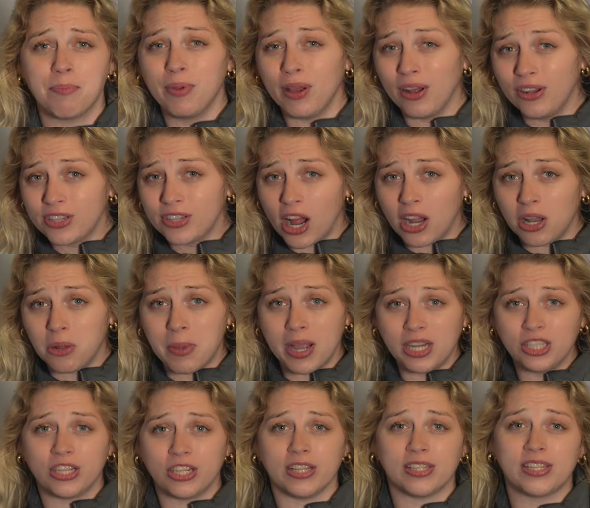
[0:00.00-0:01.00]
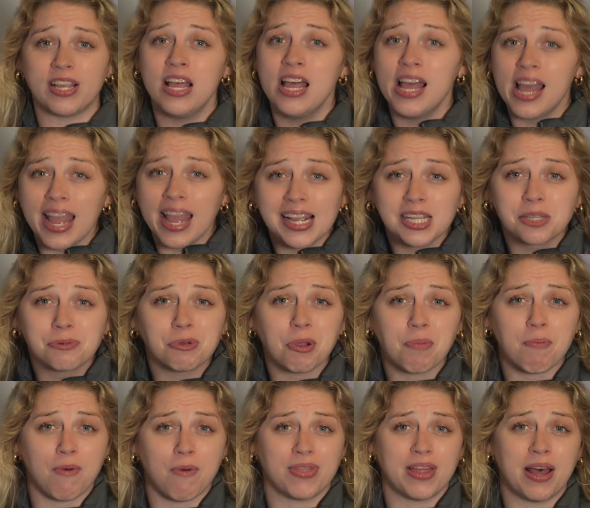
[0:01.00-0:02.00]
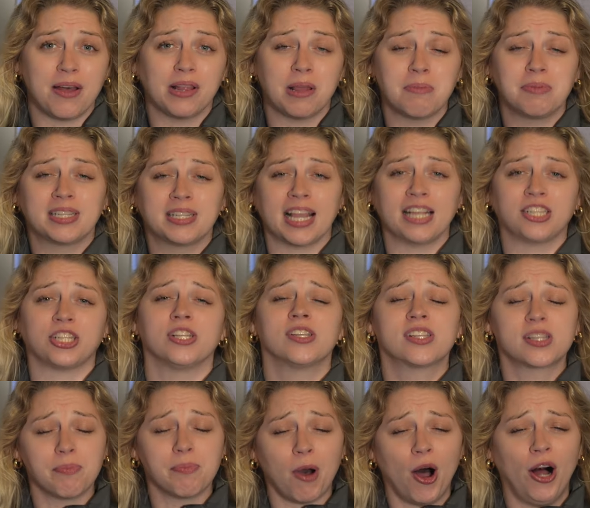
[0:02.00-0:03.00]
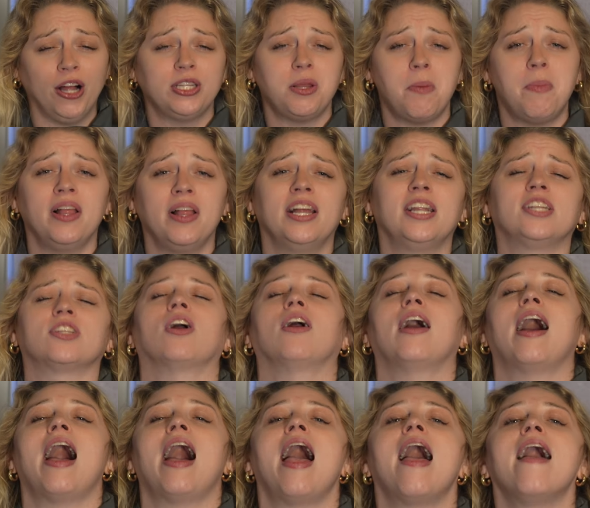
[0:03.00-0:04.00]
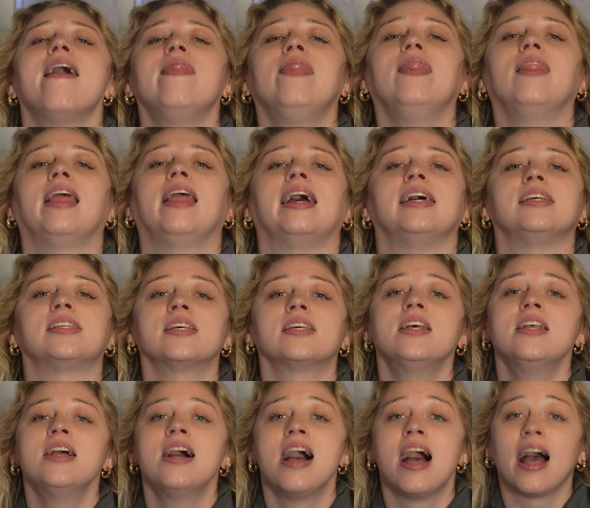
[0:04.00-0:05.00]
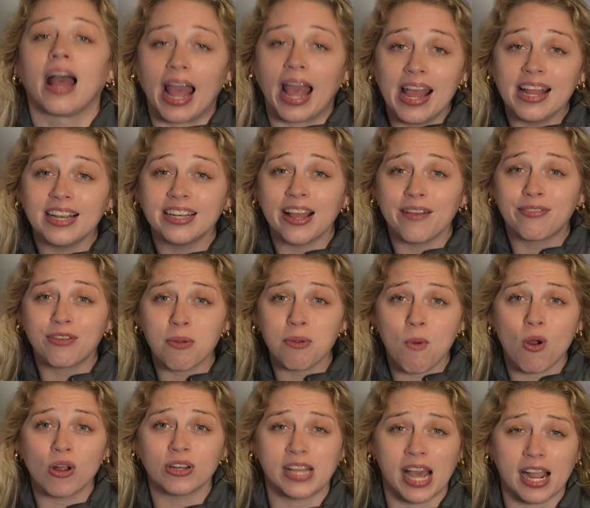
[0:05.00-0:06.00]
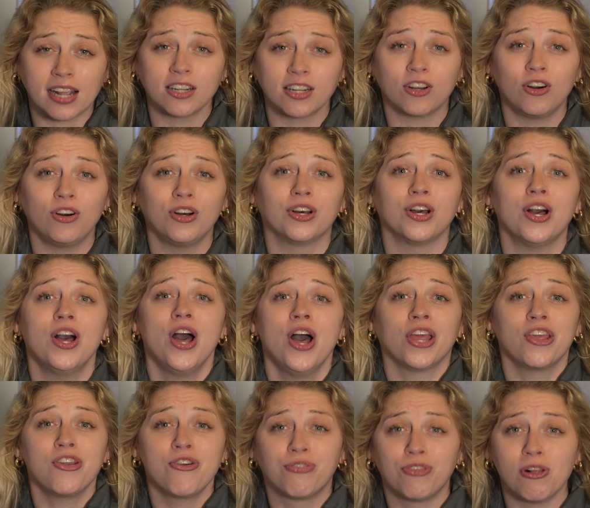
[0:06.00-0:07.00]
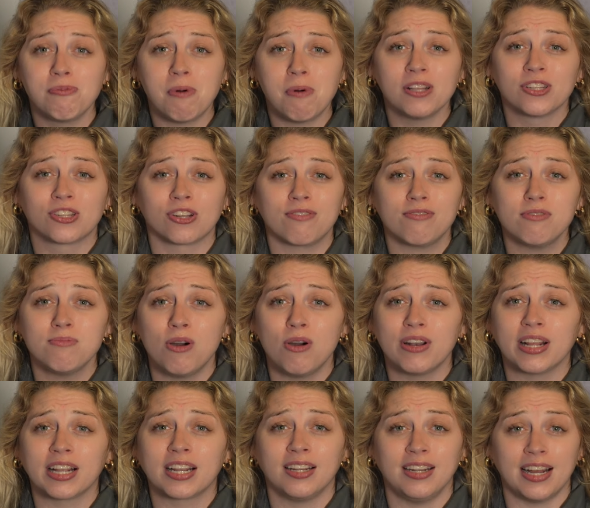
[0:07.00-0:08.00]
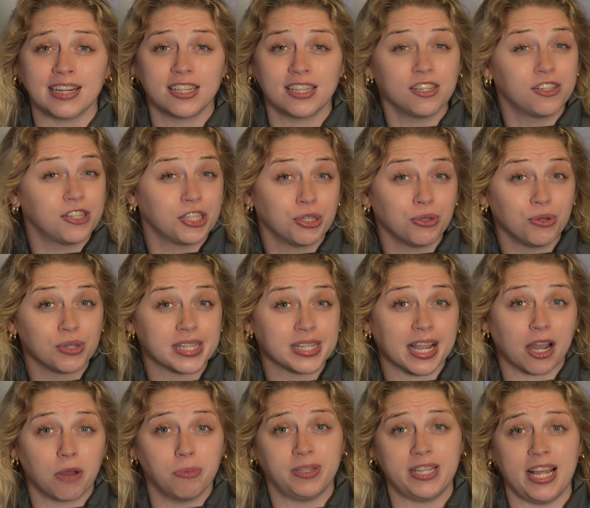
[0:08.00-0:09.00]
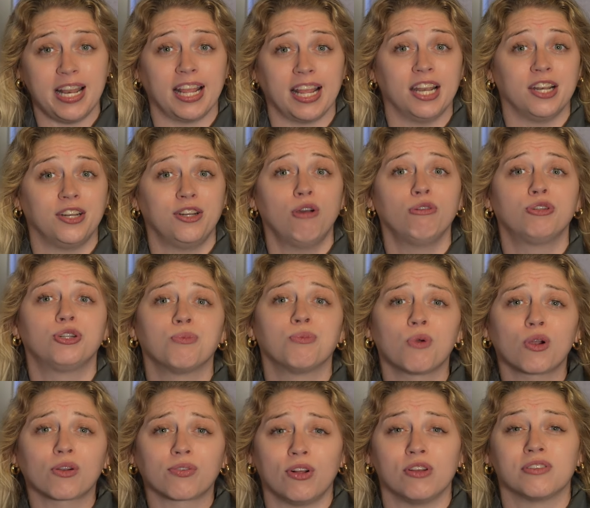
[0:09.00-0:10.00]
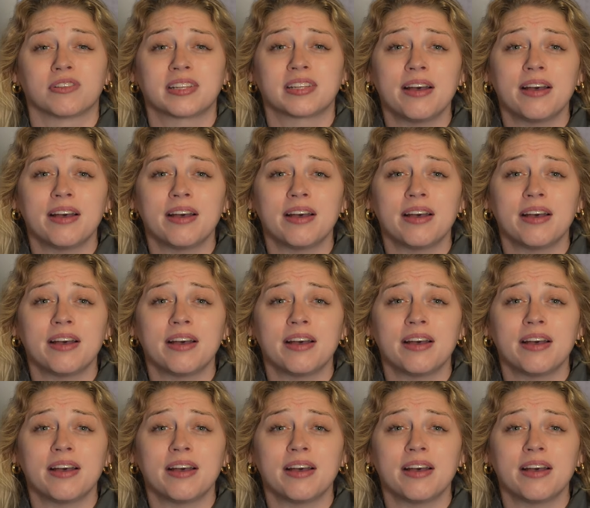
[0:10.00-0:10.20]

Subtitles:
build automations, experiment without limitations. The possibilities are endless. And if you're more technical, you flip on server mode and connect it to tools like Obsidian, Notion workflows,